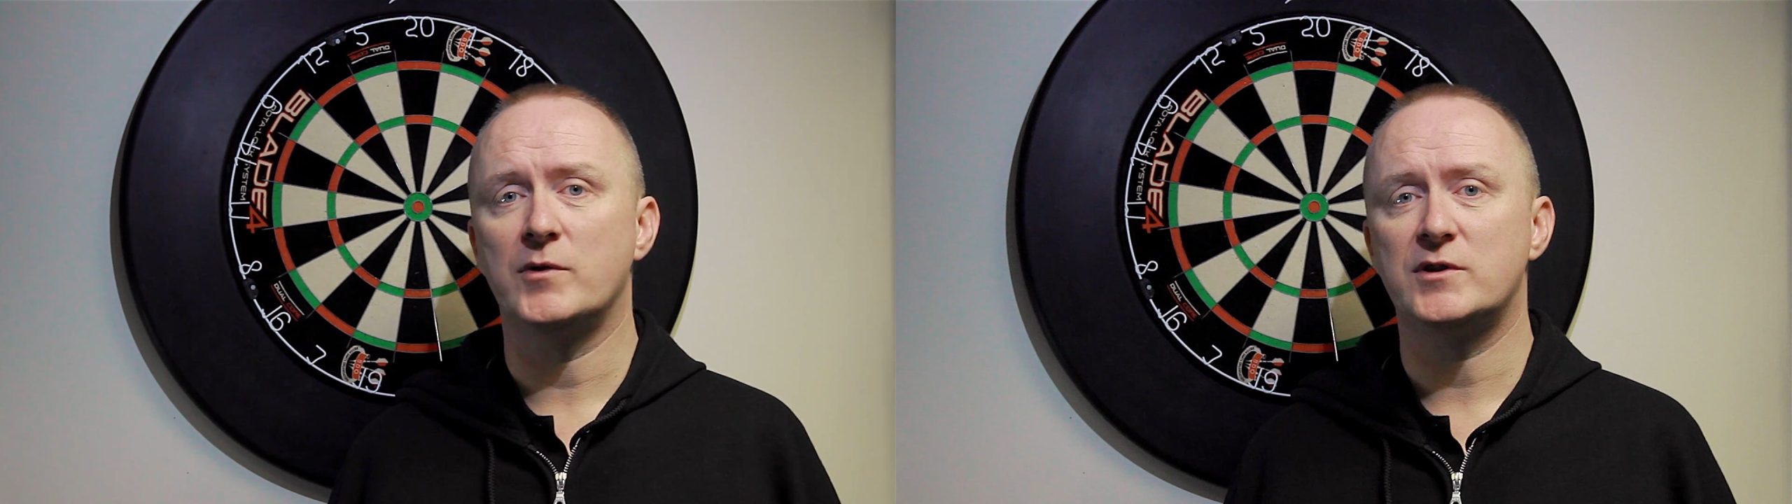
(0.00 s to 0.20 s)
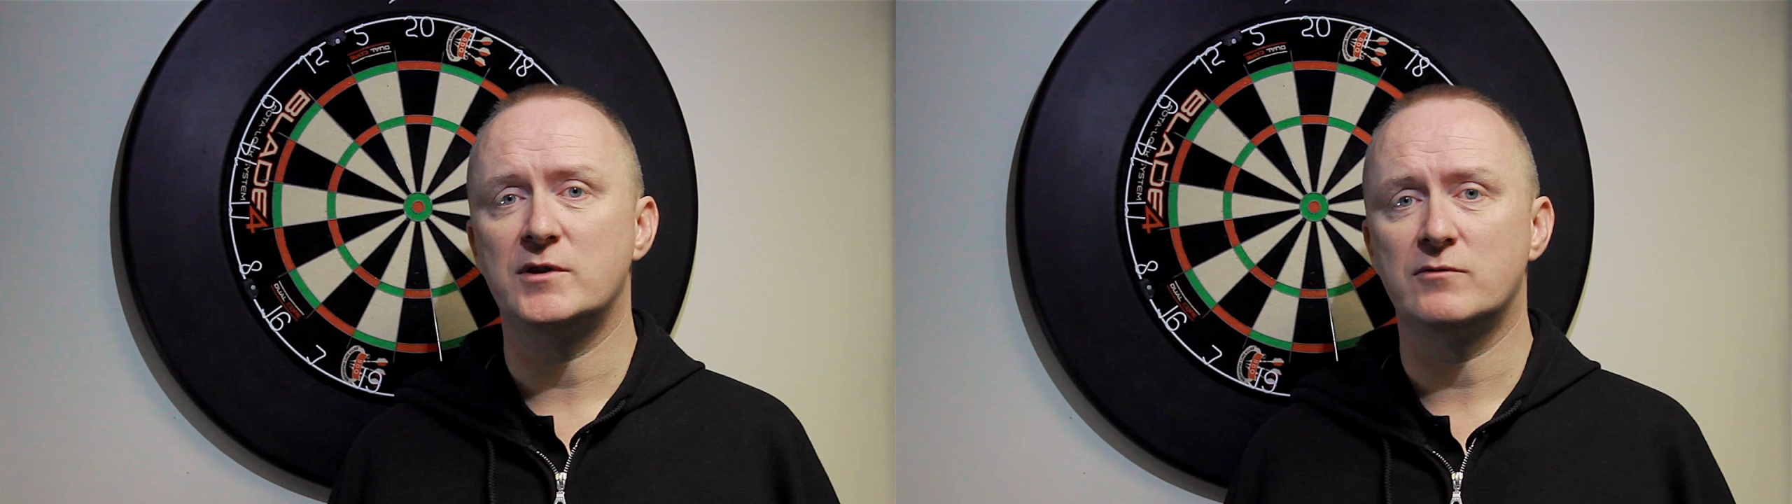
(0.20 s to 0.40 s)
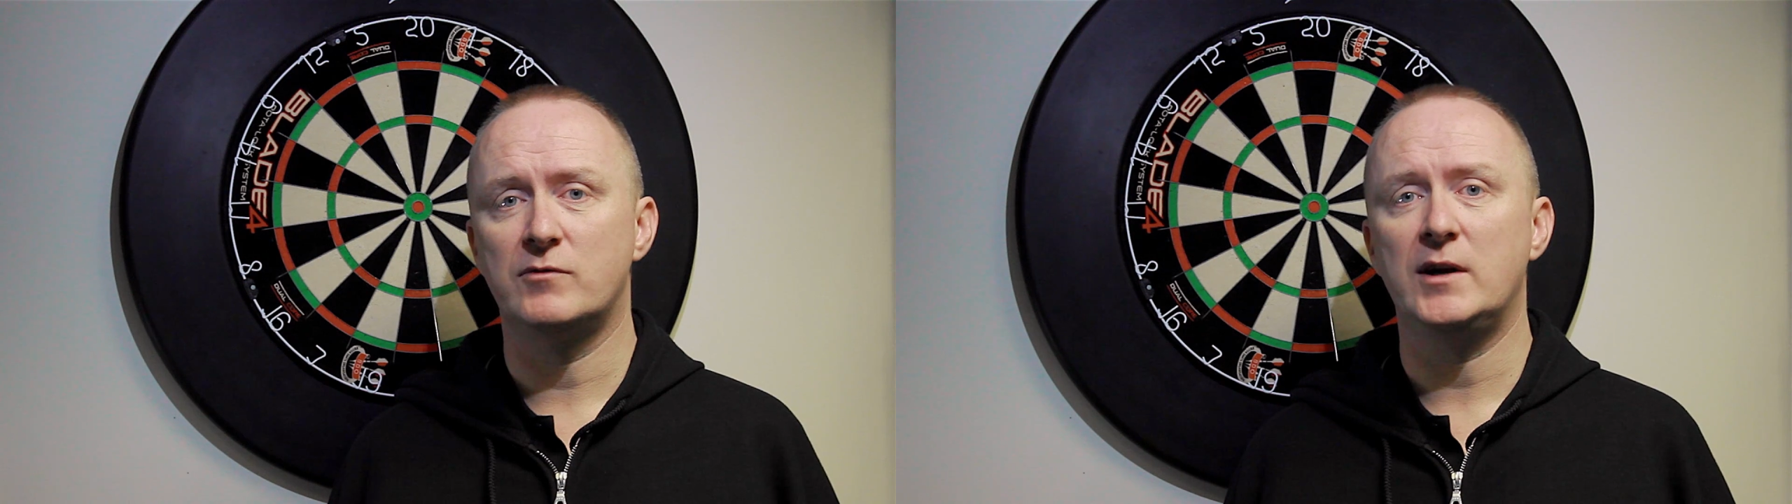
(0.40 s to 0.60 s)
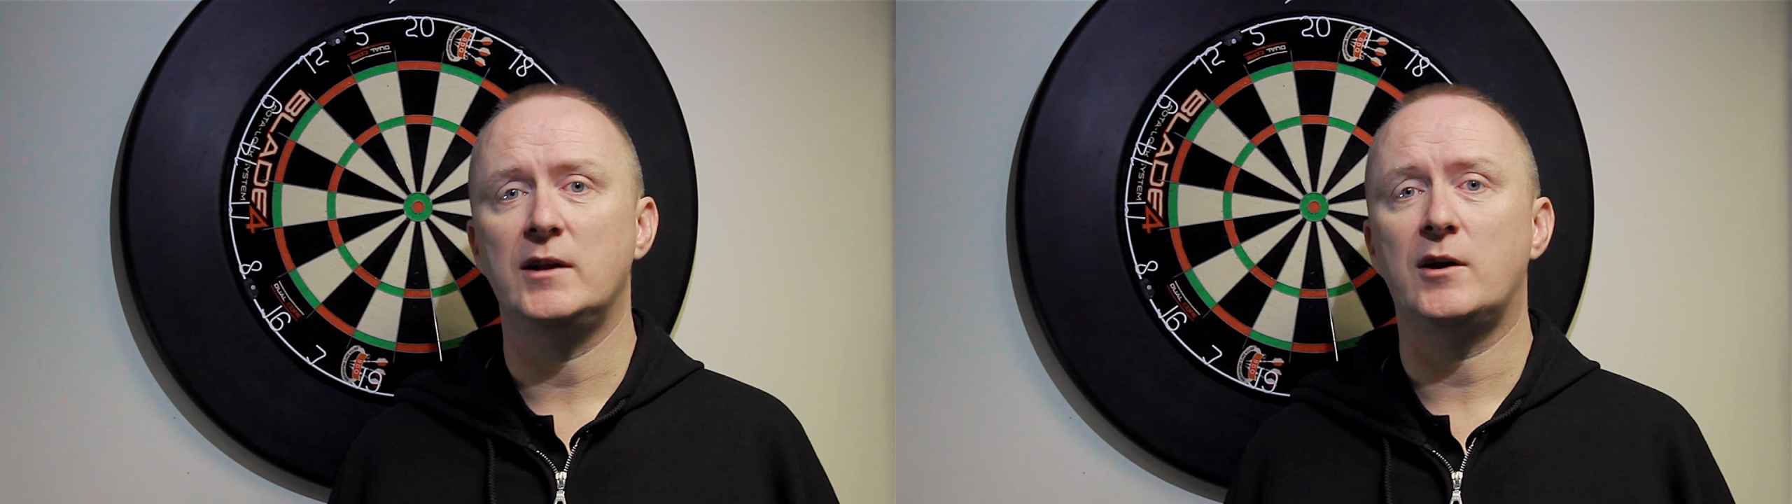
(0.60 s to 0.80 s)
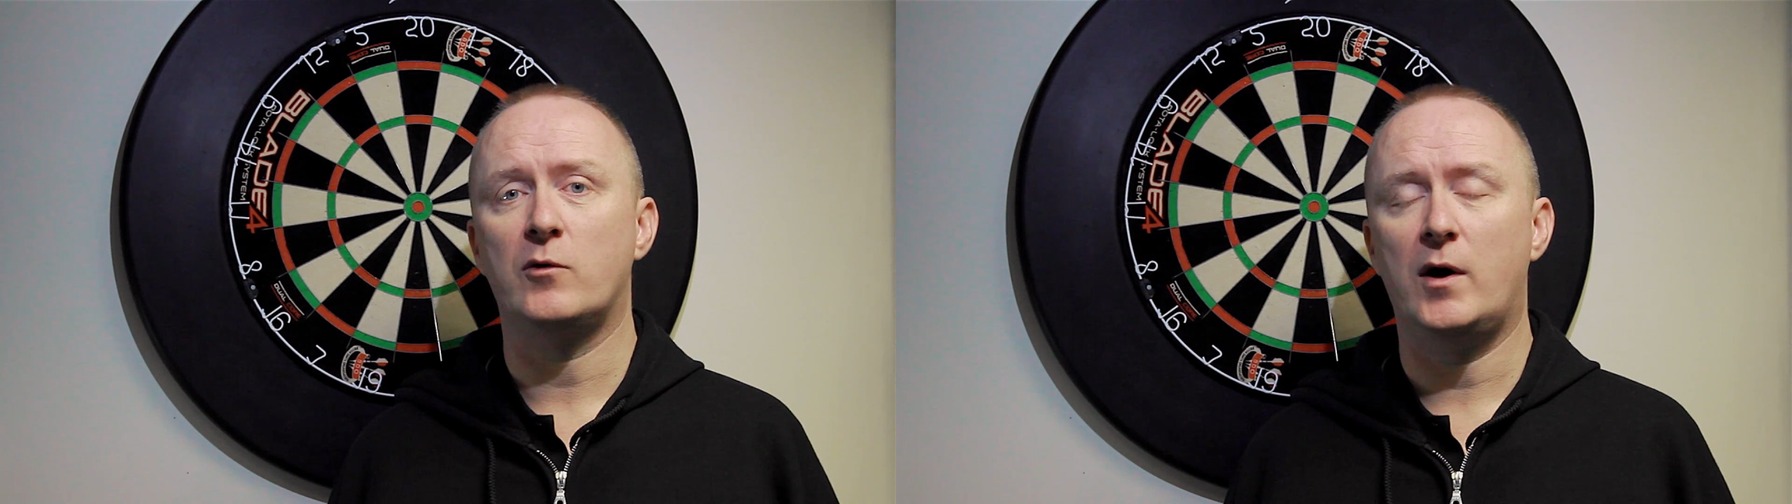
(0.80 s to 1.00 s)
which is
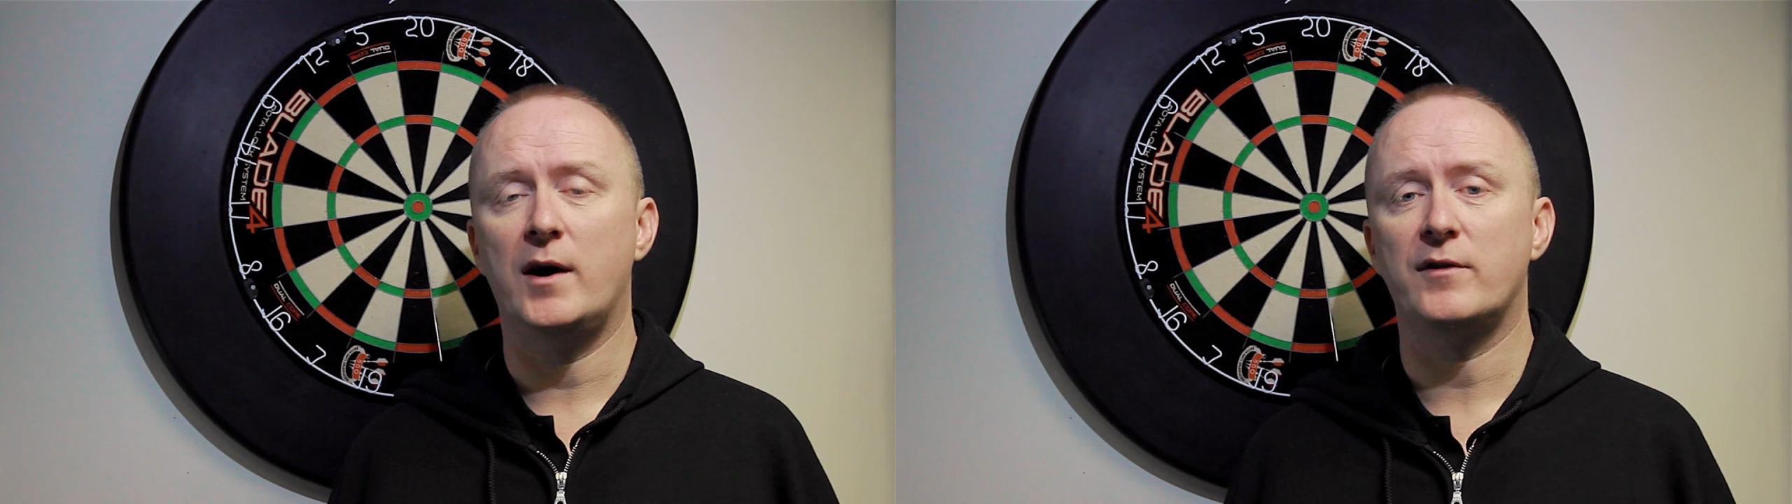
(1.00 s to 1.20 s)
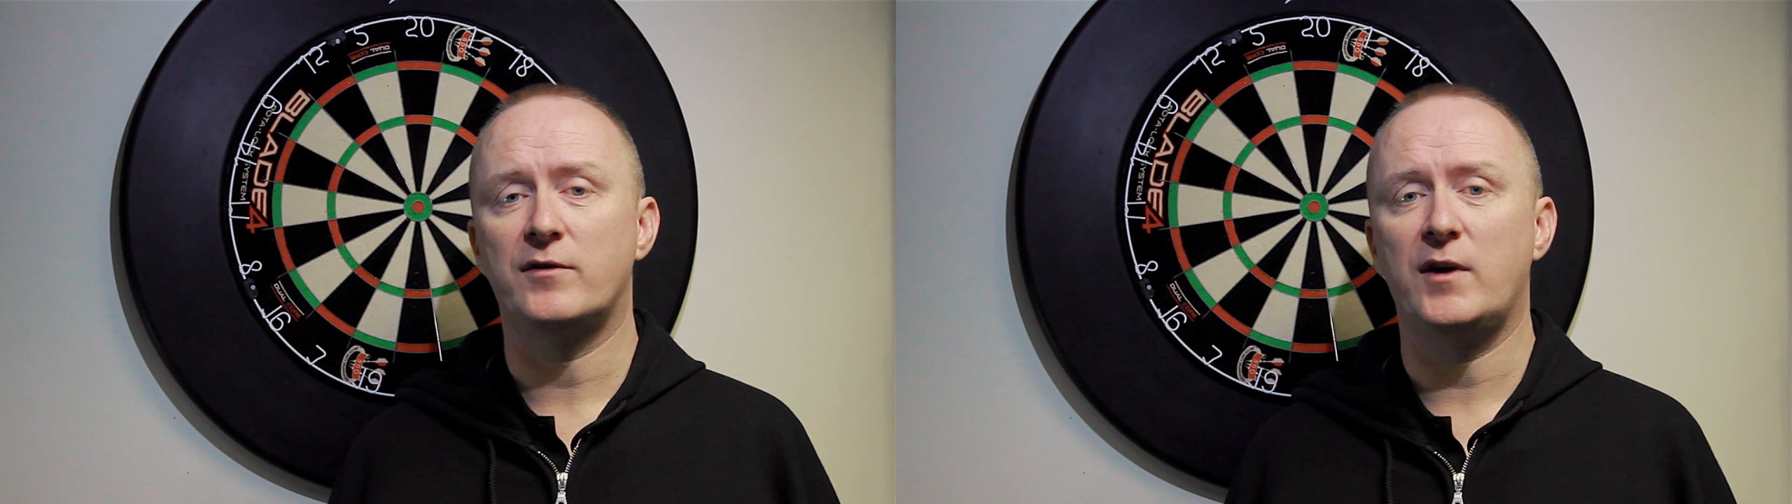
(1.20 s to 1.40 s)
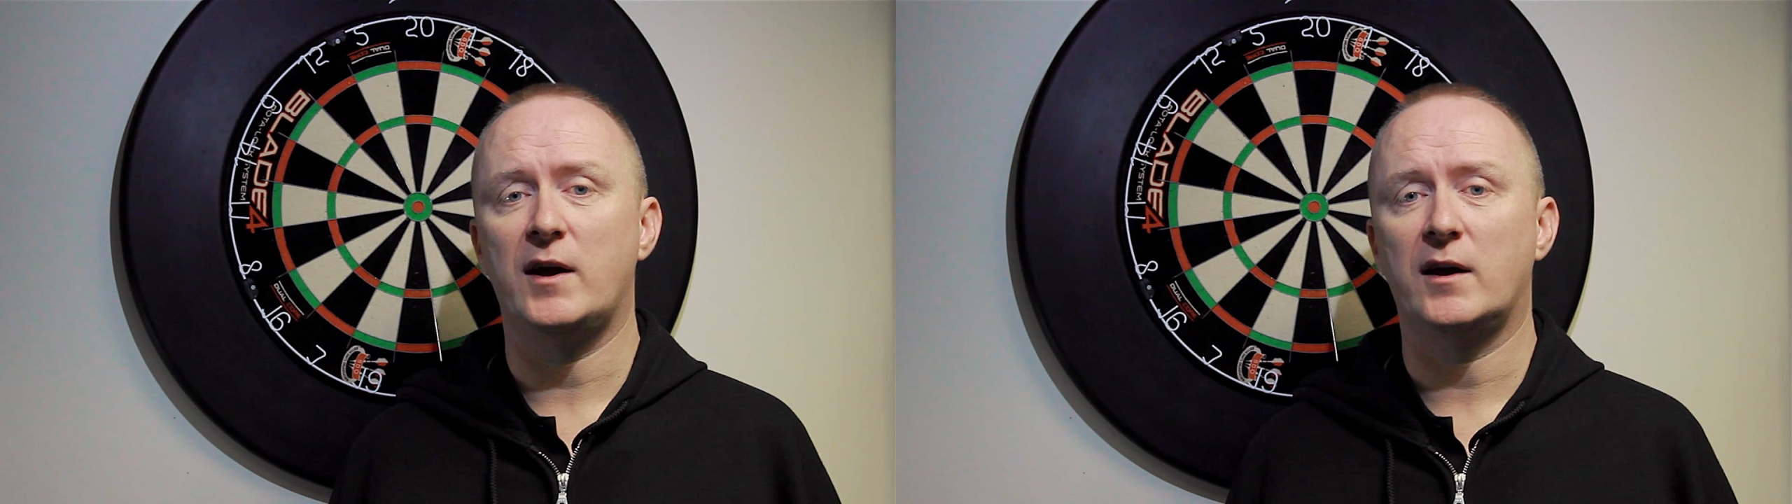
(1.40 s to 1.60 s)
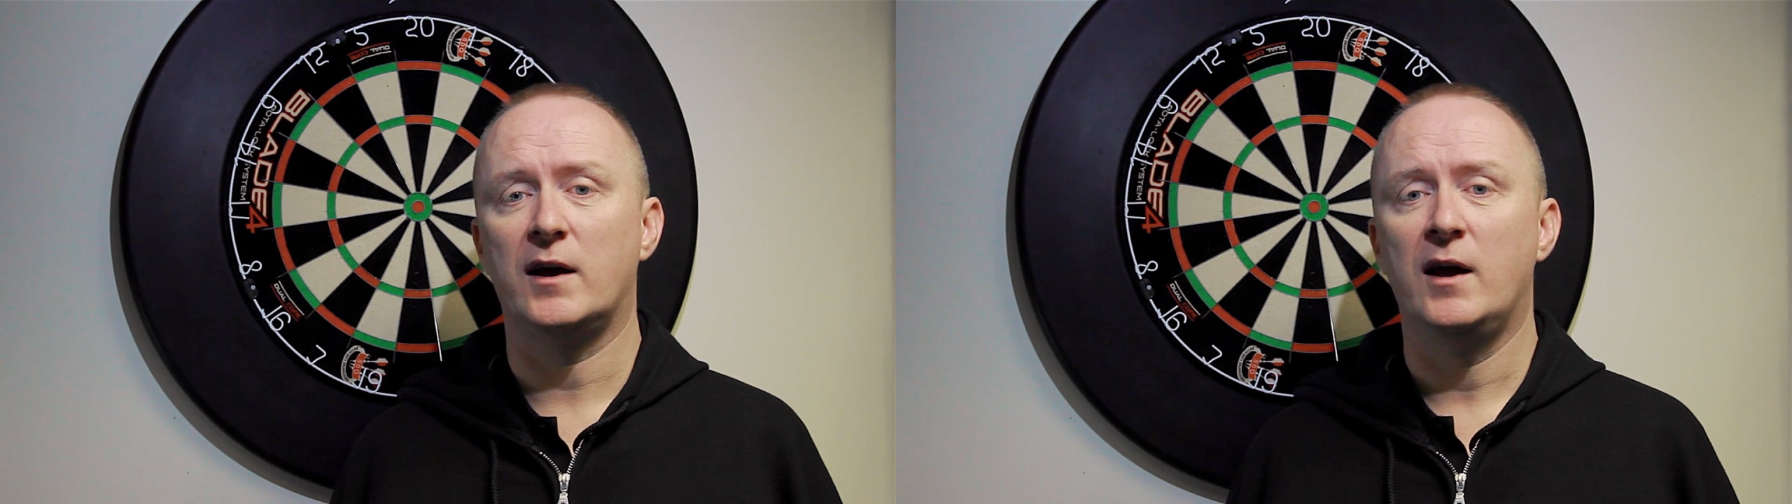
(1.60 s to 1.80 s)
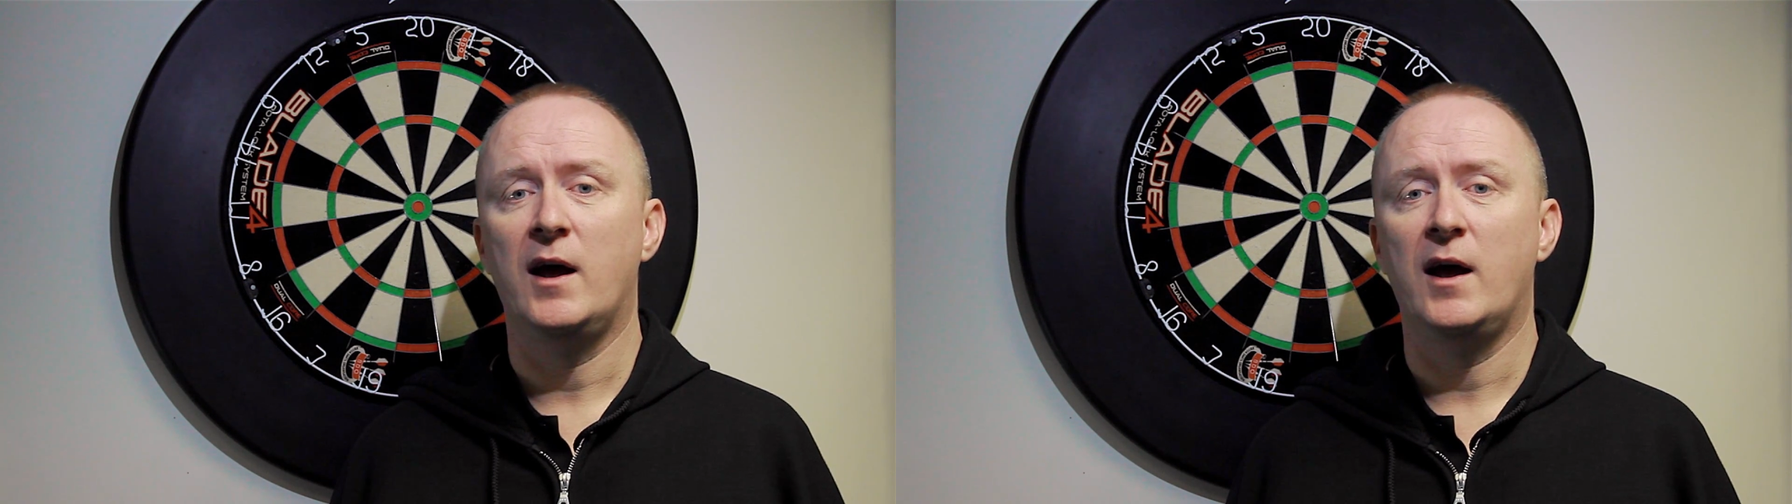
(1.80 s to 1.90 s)
really quite thick.